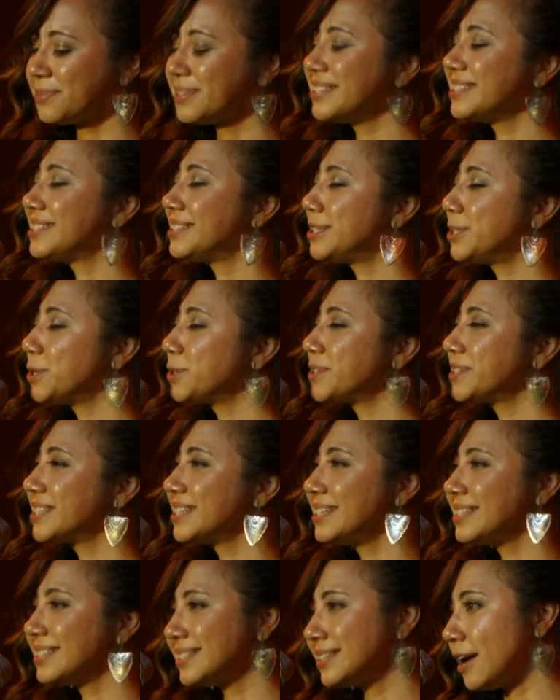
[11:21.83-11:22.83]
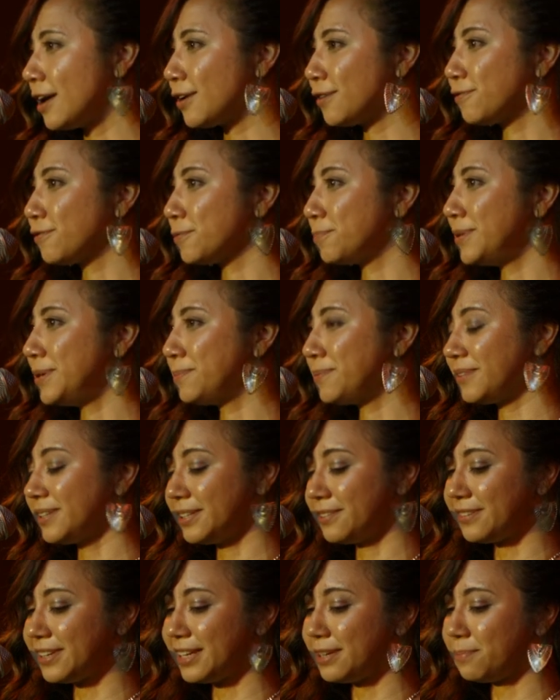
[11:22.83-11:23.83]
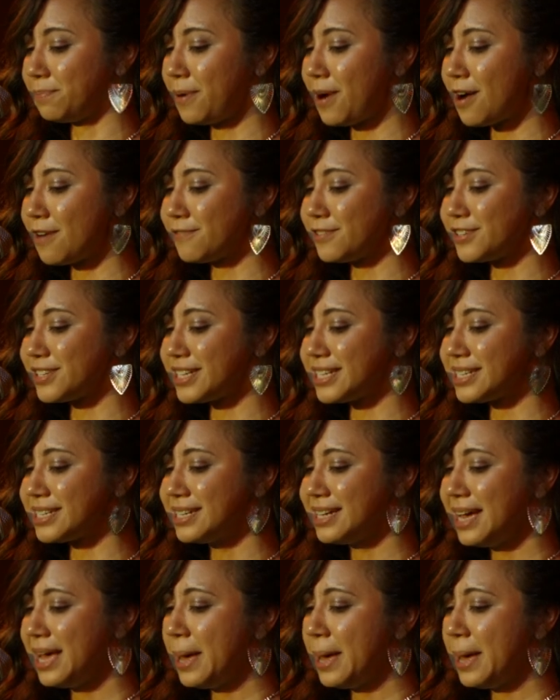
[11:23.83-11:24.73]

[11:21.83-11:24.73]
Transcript: can seriously suck for people living in poverty,